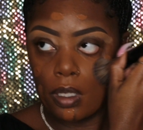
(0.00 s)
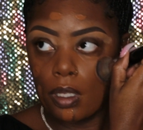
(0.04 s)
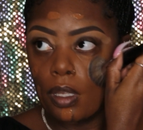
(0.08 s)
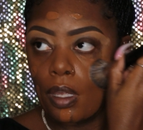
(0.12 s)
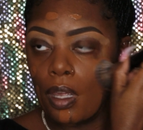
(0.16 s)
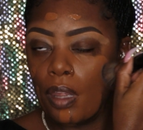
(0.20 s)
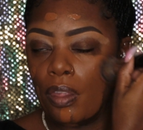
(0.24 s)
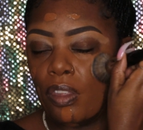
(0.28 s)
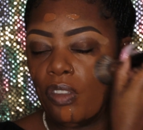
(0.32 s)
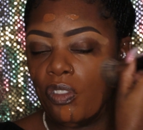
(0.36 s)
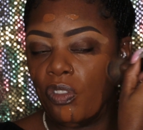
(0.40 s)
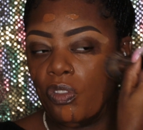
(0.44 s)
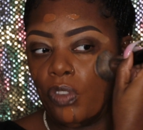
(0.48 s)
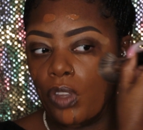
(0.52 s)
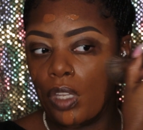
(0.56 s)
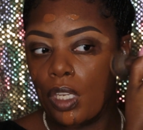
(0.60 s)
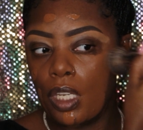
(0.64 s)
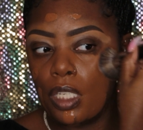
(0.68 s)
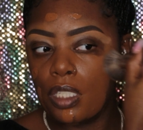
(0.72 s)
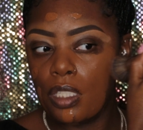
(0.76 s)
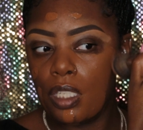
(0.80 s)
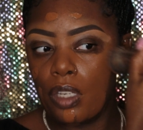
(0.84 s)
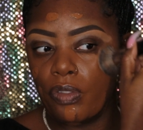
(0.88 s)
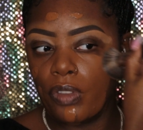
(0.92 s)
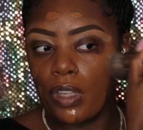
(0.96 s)
And the
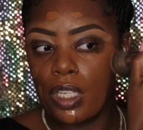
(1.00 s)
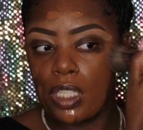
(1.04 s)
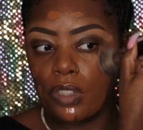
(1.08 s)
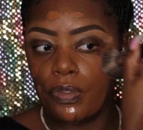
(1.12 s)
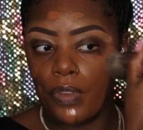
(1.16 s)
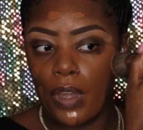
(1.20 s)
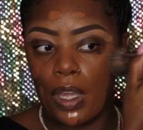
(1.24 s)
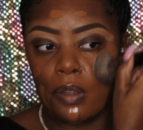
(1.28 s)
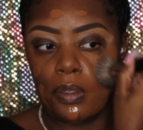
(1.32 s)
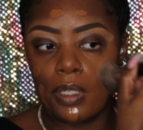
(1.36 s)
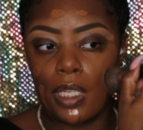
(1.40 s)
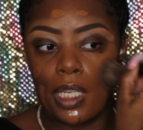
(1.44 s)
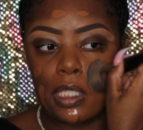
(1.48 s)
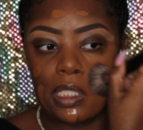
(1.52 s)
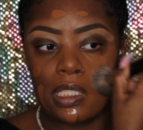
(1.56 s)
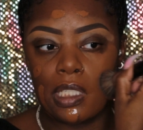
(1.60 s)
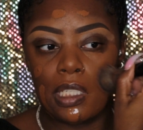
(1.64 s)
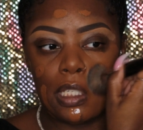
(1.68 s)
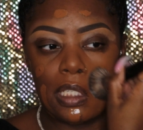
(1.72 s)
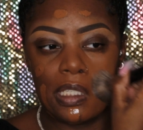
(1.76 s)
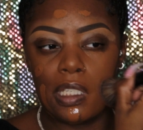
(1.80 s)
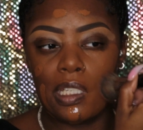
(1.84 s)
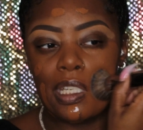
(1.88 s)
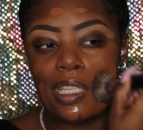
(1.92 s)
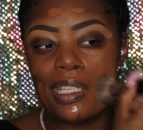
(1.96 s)
finish of this
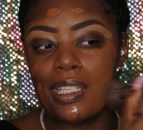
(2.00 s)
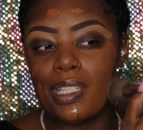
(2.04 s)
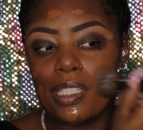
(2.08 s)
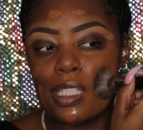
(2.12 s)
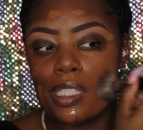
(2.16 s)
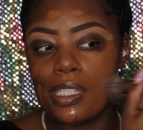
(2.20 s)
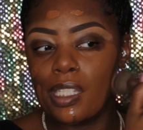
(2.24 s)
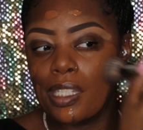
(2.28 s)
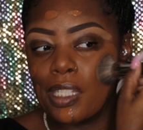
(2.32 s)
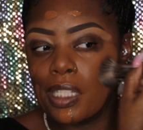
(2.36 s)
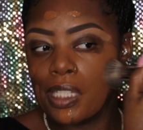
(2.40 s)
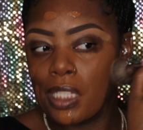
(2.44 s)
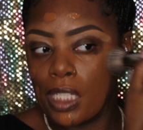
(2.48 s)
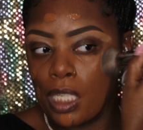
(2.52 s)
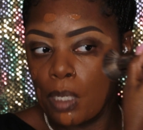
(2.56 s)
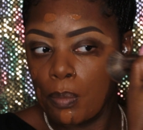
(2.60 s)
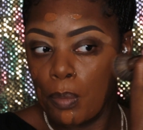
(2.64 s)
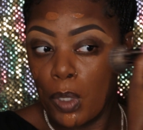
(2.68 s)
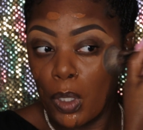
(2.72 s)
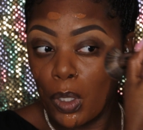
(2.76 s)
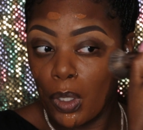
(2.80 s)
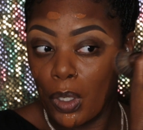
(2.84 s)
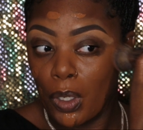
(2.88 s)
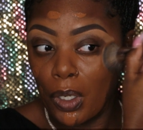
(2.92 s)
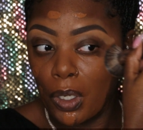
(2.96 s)
foundation is
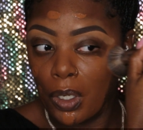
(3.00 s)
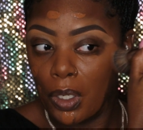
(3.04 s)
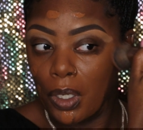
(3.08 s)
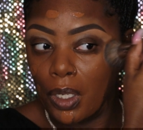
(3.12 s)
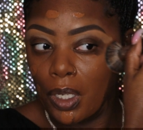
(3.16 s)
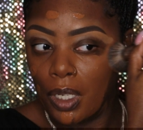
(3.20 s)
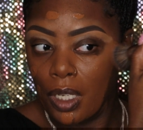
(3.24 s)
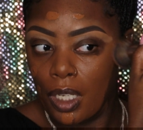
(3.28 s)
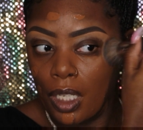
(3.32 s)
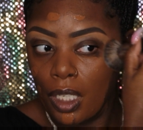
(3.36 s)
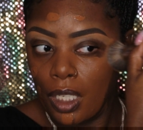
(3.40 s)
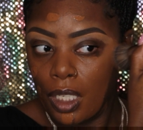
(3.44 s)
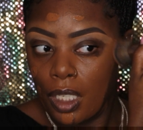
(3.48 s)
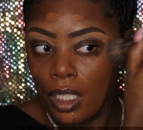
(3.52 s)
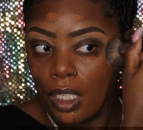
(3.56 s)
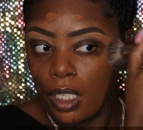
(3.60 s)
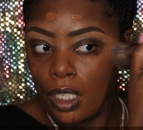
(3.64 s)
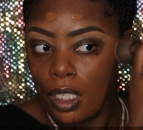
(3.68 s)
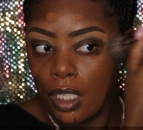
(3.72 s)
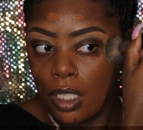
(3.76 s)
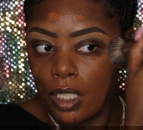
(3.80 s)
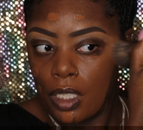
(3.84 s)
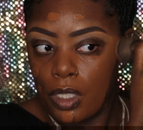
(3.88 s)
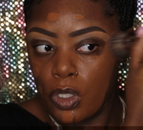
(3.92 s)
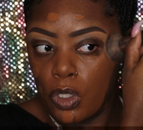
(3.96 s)
similar
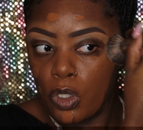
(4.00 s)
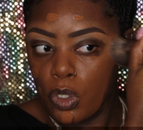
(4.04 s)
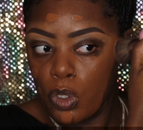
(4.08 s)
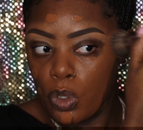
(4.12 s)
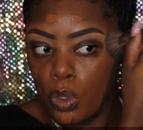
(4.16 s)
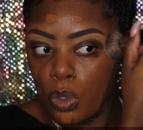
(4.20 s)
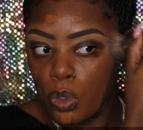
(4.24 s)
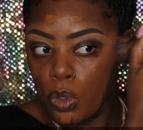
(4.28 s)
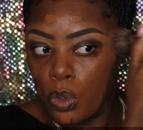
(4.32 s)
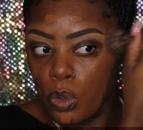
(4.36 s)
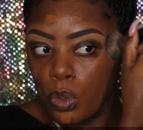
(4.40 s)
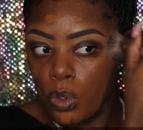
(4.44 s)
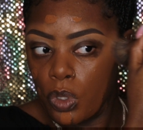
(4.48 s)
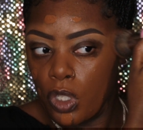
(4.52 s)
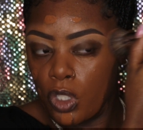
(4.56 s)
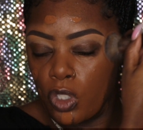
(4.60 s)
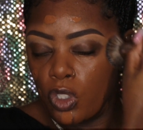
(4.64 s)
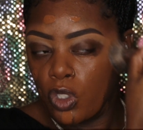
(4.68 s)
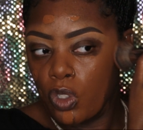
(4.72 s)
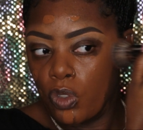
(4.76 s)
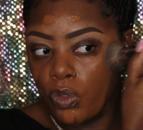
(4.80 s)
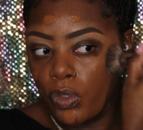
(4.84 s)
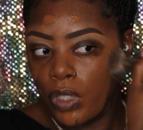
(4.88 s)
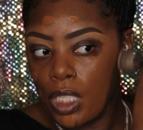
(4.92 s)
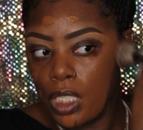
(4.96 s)
to the
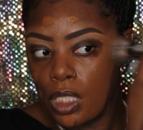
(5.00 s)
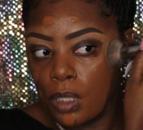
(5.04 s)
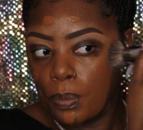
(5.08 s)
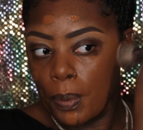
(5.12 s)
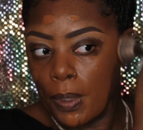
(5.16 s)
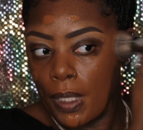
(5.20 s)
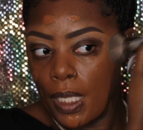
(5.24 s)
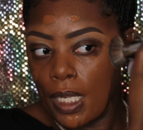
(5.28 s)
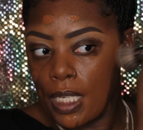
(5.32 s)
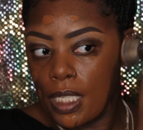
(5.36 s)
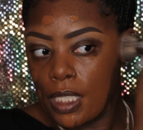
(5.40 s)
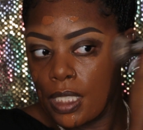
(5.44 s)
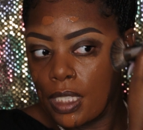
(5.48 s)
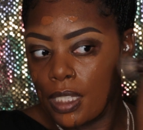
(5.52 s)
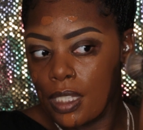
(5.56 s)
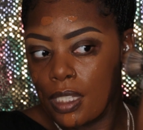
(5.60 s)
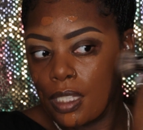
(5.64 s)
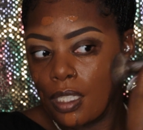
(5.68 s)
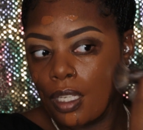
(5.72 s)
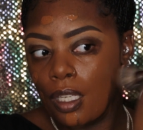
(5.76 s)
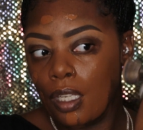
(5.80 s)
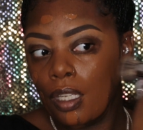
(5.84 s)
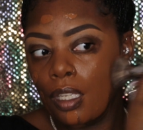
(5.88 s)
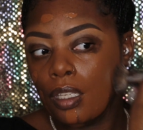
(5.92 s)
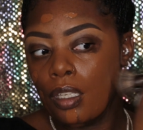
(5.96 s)
Juvia's Place
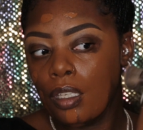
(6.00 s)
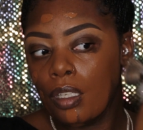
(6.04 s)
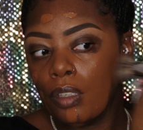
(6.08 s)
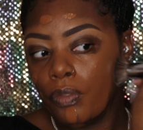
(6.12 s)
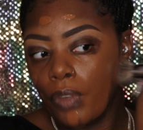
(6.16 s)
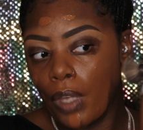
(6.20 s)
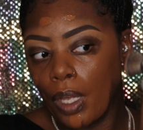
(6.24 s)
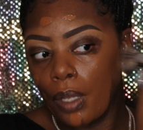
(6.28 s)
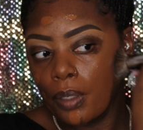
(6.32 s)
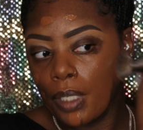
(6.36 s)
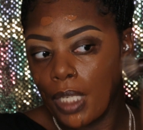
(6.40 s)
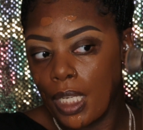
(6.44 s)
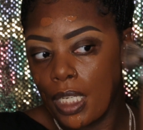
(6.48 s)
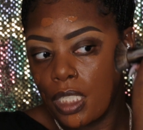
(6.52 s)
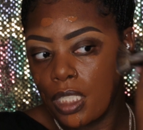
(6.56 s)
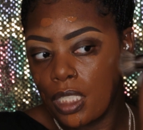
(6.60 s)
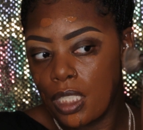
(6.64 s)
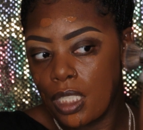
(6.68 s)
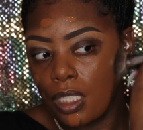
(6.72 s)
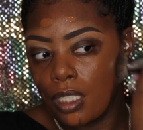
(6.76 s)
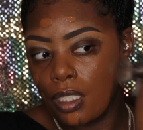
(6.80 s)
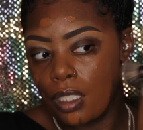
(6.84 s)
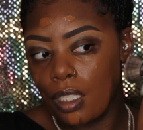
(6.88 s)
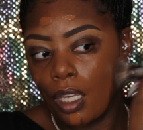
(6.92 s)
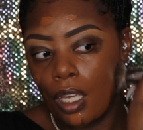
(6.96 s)

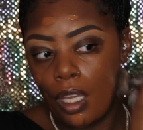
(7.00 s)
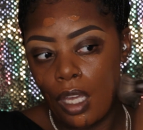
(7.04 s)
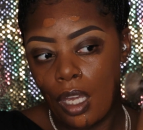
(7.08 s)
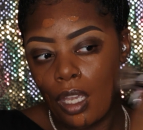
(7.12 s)
foundation.